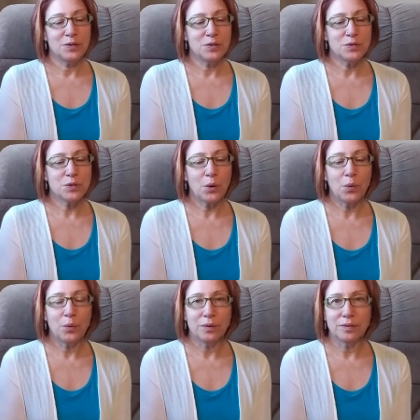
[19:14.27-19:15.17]

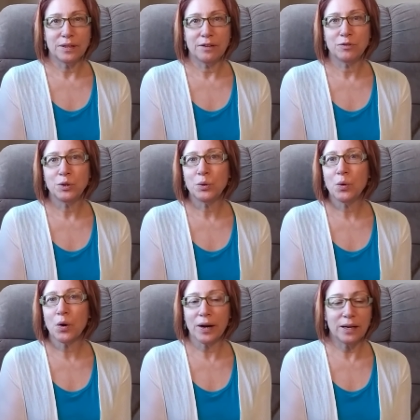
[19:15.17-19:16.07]
So if you
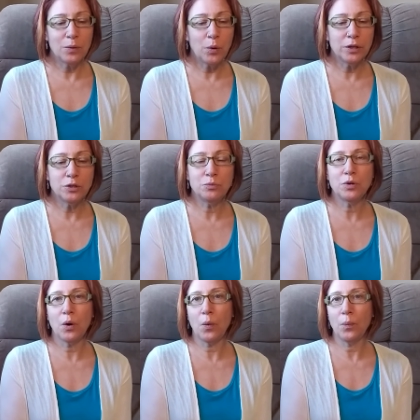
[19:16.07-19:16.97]
or anyone you
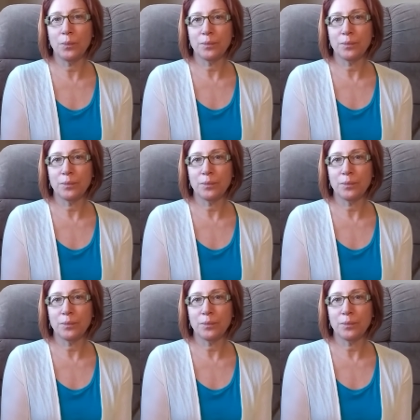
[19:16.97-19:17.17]
know